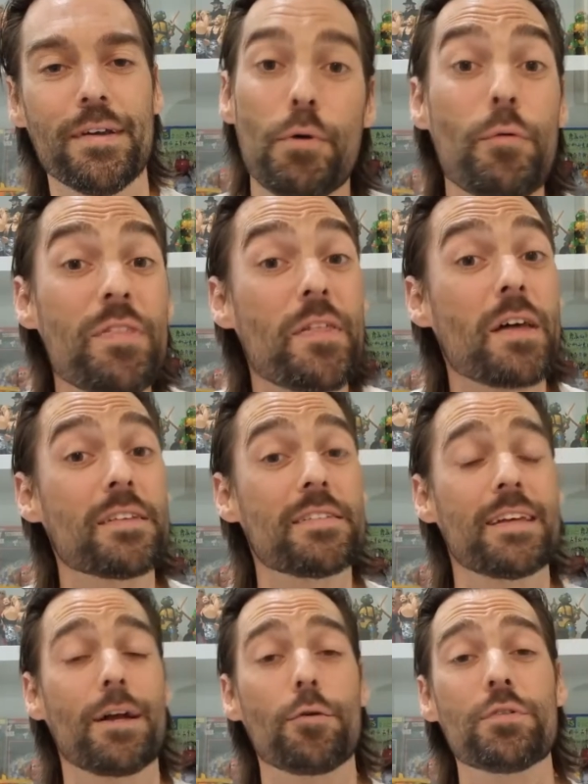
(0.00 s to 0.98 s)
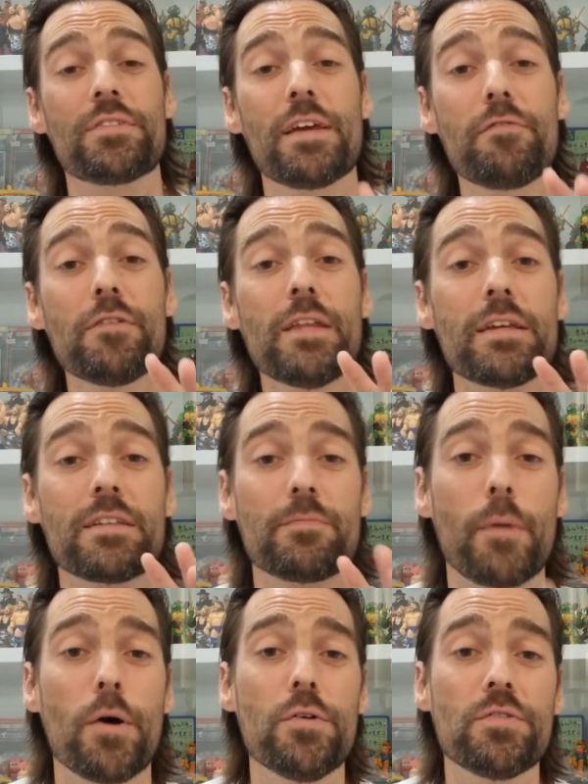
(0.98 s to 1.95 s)
But with that said, I was definitely
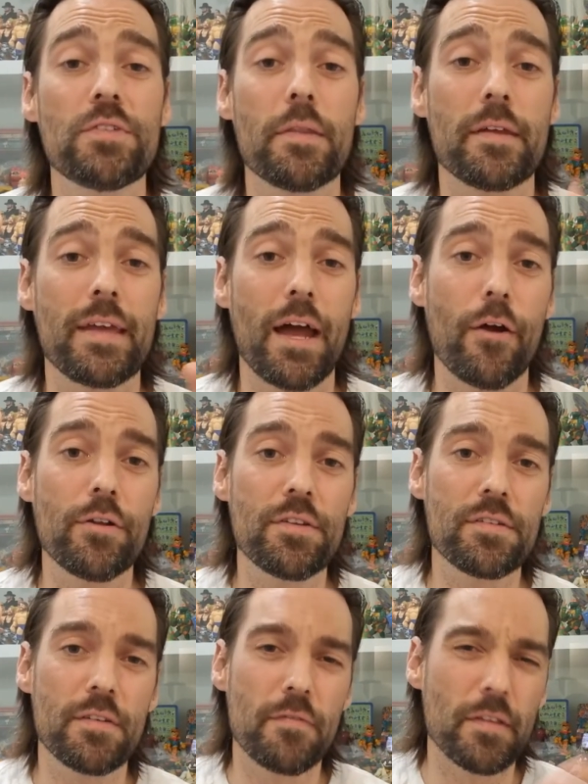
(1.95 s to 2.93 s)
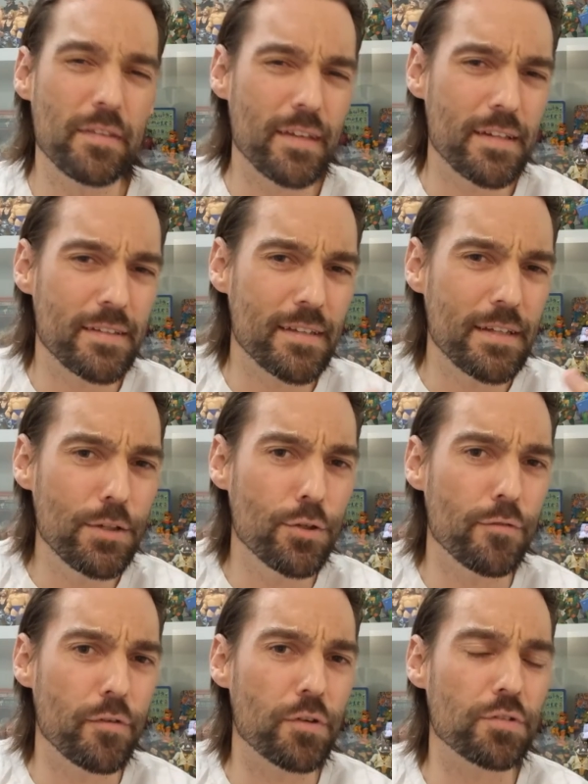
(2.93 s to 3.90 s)
exposed to the characters of the DC
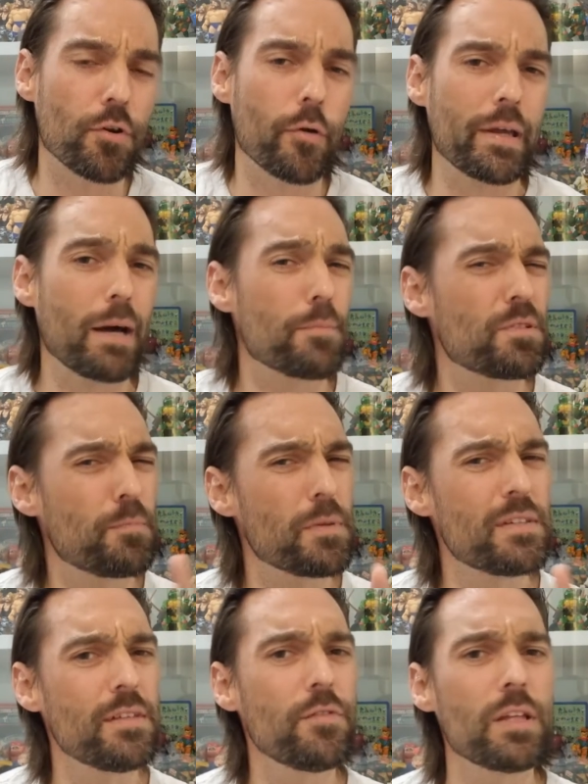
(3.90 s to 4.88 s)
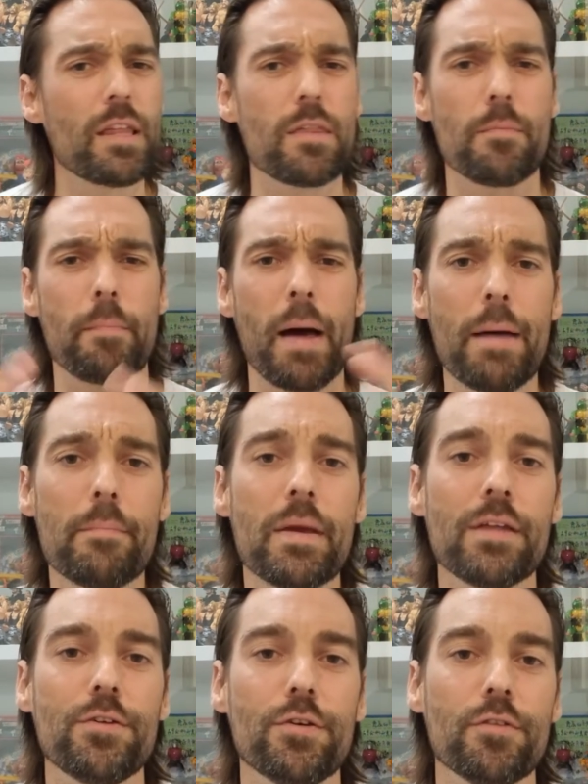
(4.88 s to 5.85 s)
universe growing up, specifically the
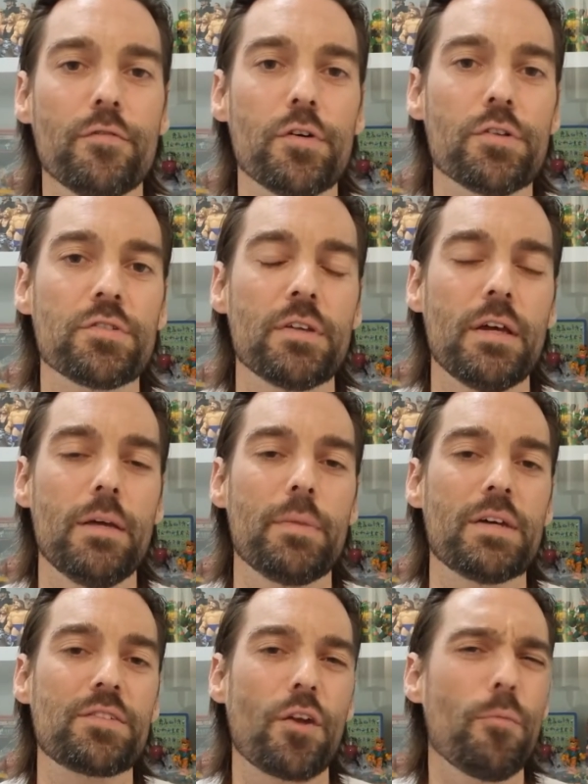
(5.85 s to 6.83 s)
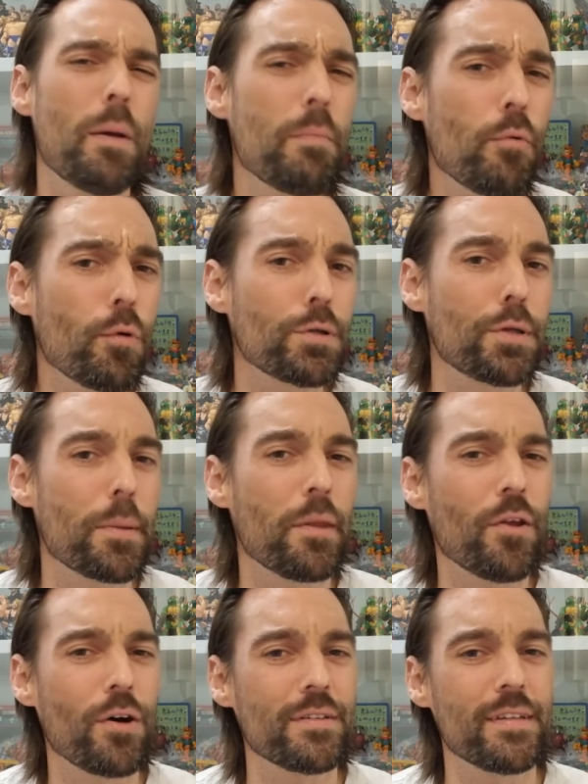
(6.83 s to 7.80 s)
Batman universe, because I remember watching the
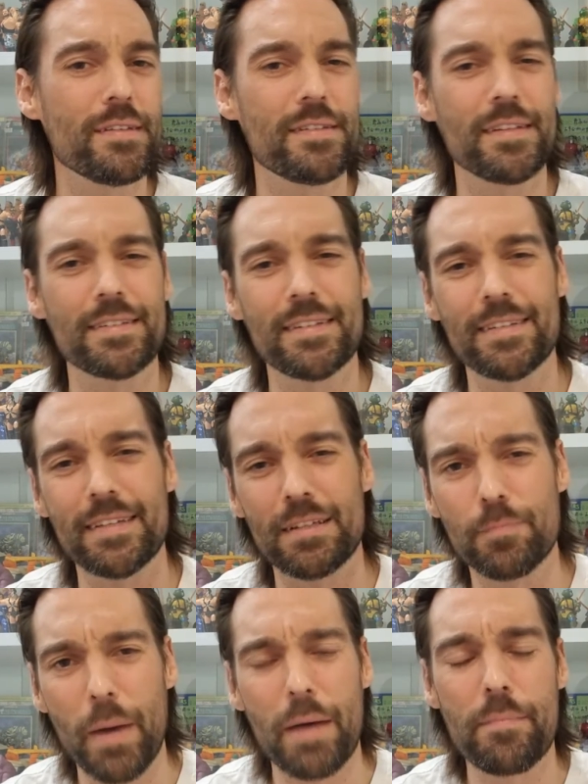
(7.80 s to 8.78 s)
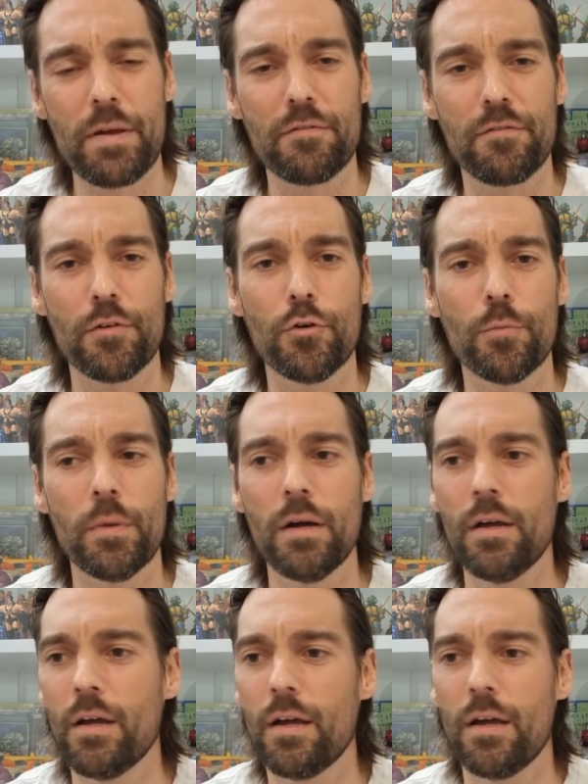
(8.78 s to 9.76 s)
1966 Batman film
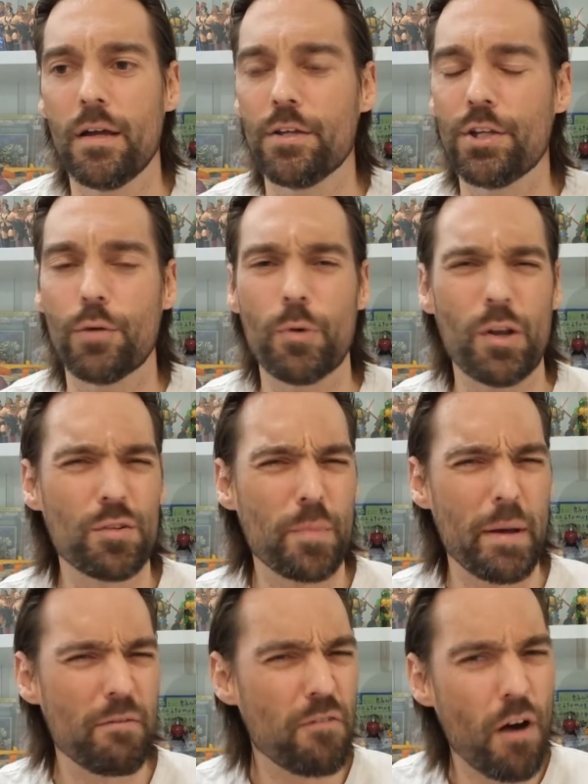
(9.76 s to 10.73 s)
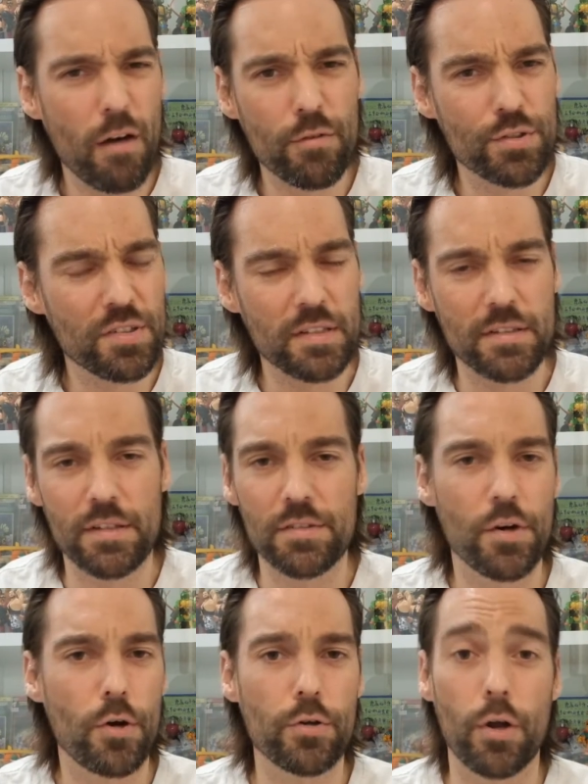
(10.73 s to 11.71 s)
you know, when I was about five or six
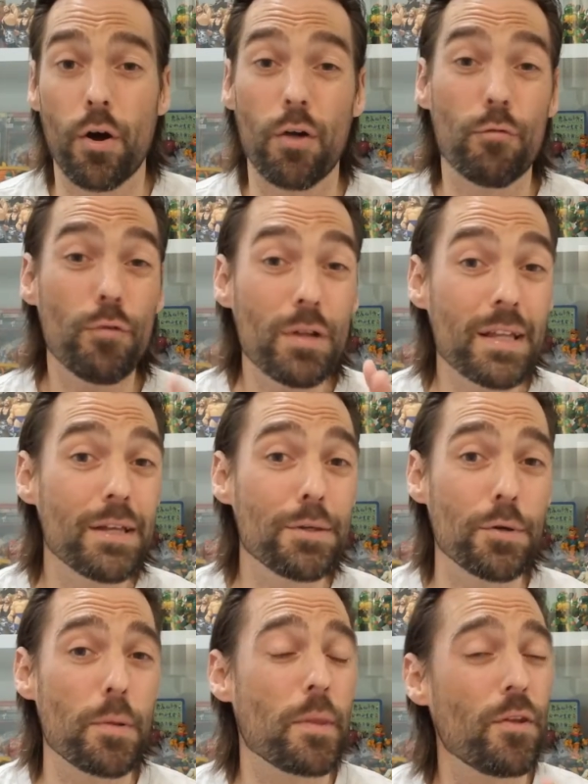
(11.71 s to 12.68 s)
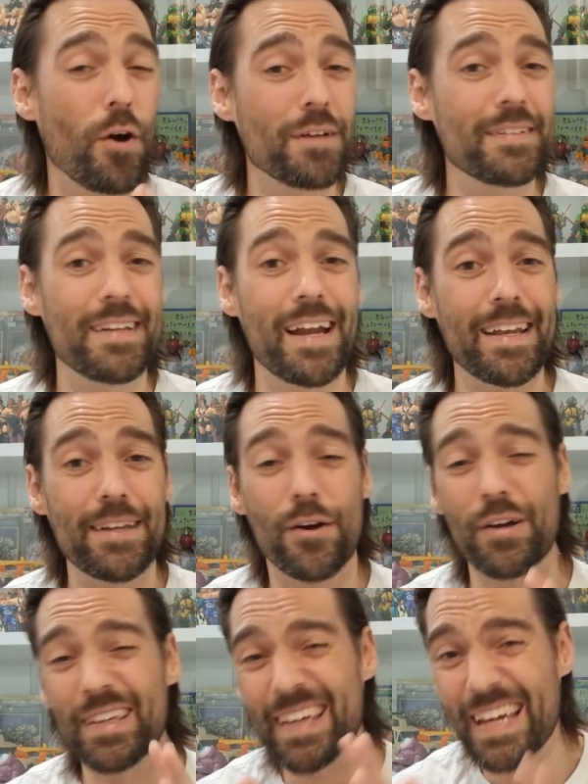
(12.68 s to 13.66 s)
years old, I, I really enjoyed the
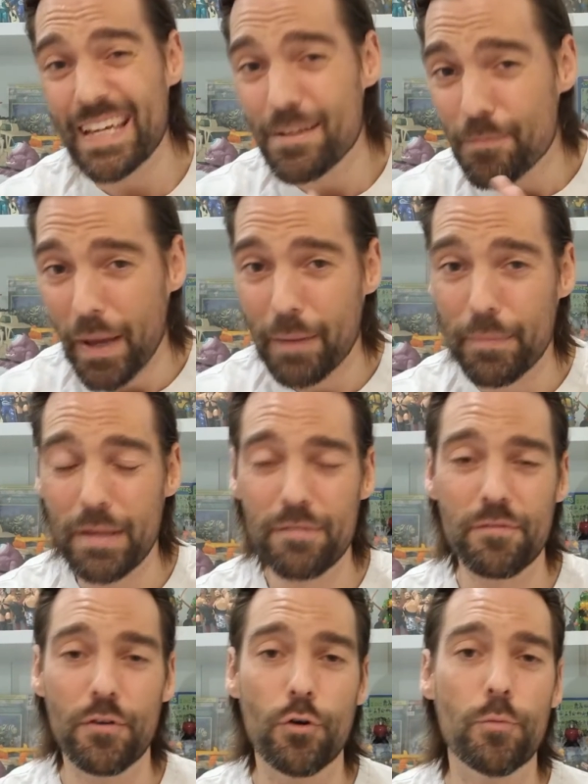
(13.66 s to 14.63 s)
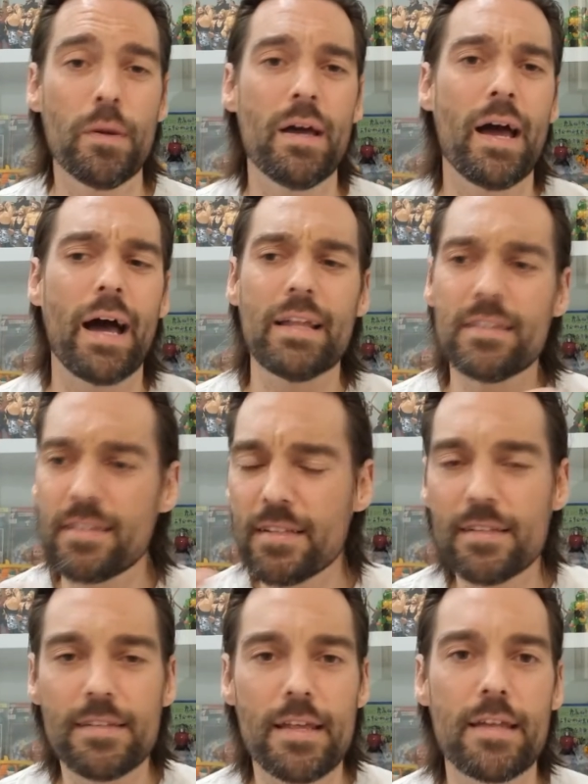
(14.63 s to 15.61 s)
1989 Keaton Batman film, and
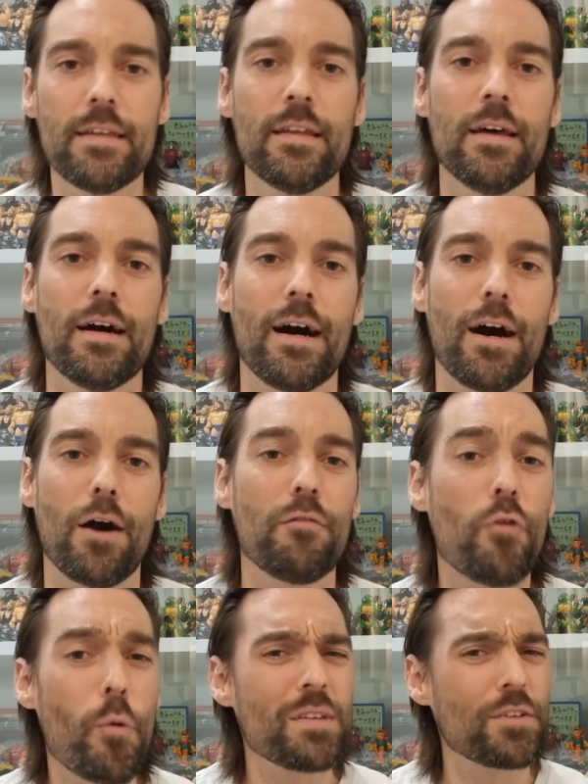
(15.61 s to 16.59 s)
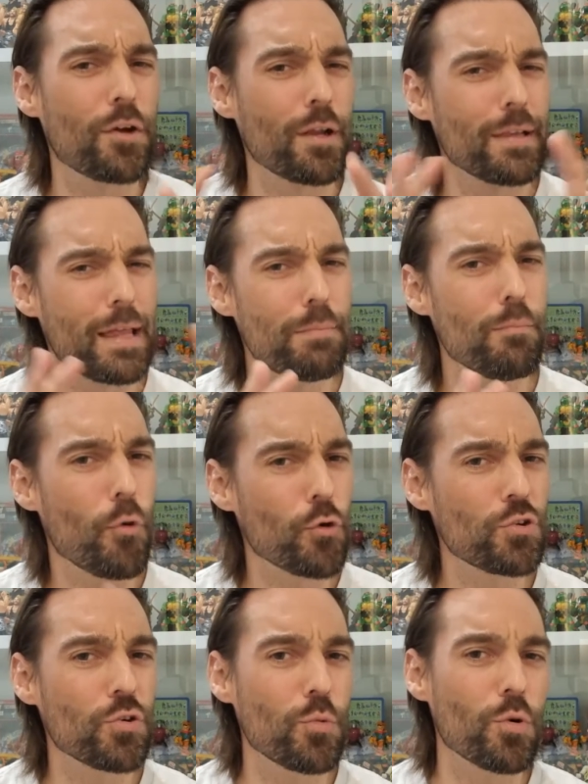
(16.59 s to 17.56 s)
since then, I've always kind of lent
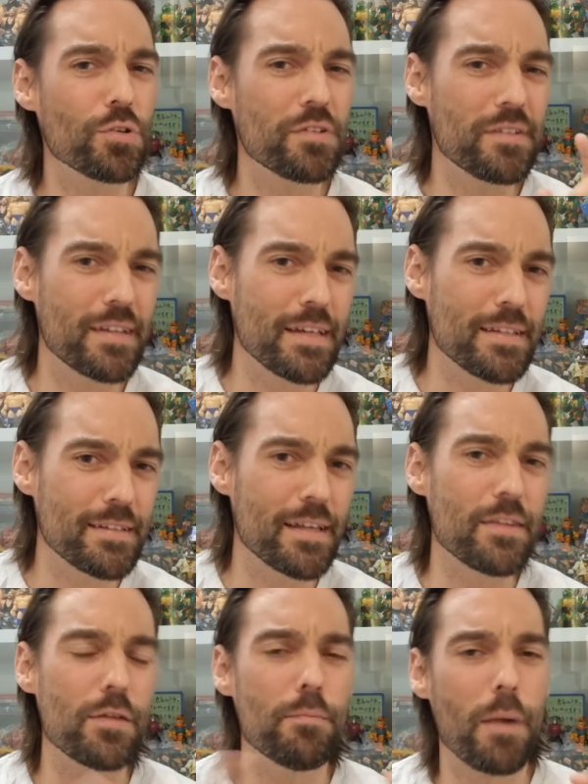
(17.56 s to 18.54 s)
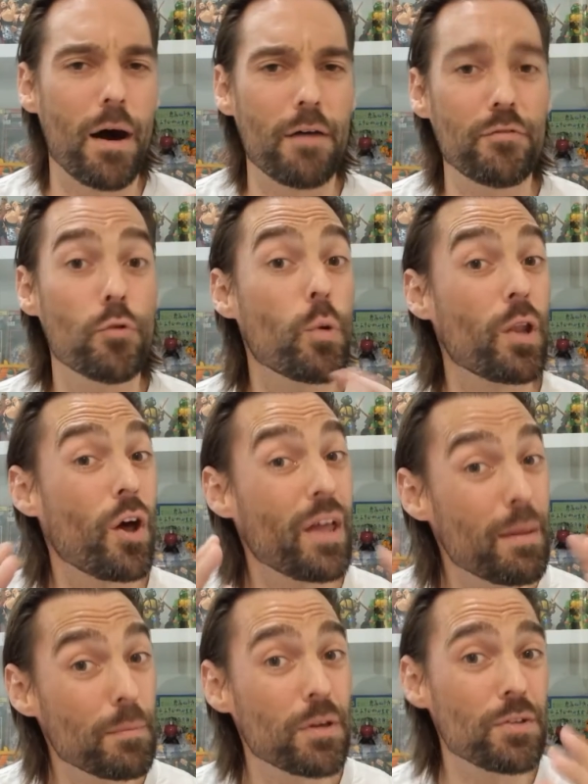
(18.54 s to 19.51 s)
more towards DC than Marvel when
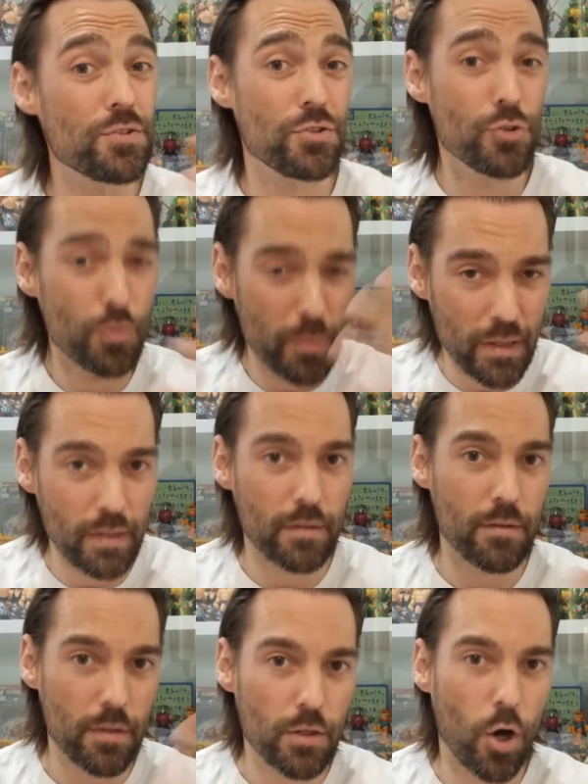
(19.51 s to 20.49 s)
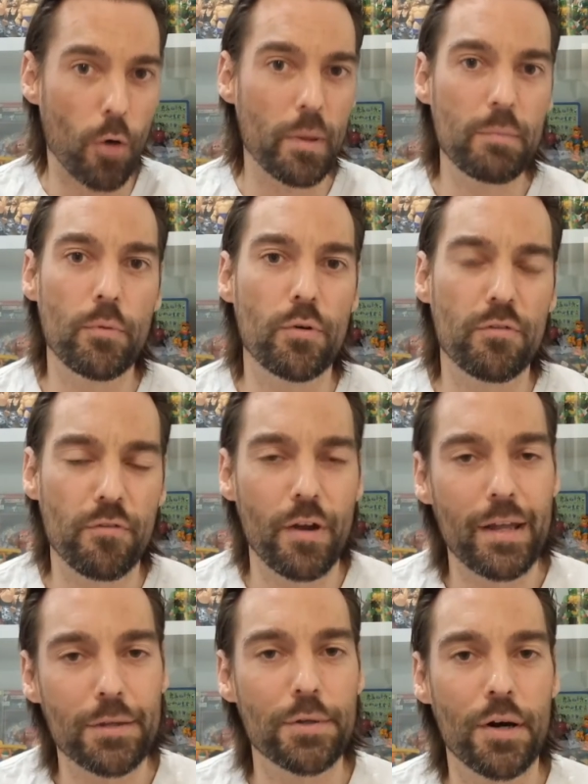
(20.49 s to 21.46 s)
I am consuming comic book
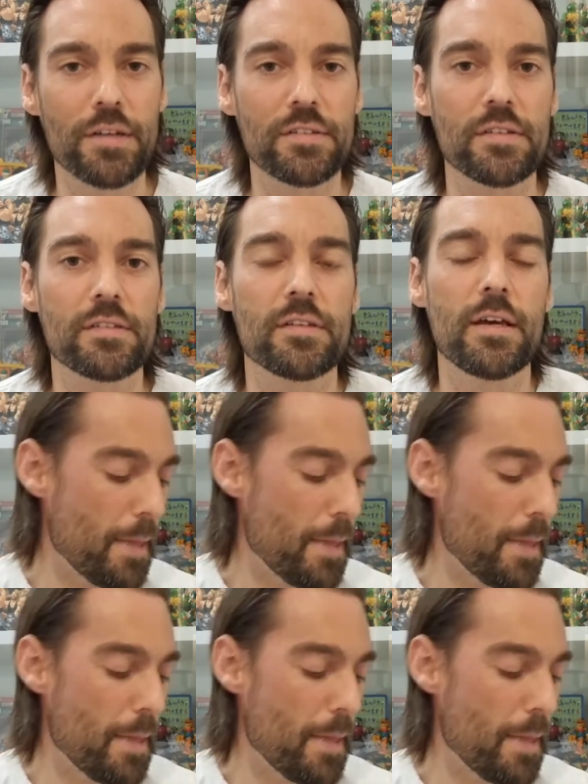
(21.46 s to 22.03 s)
franchises.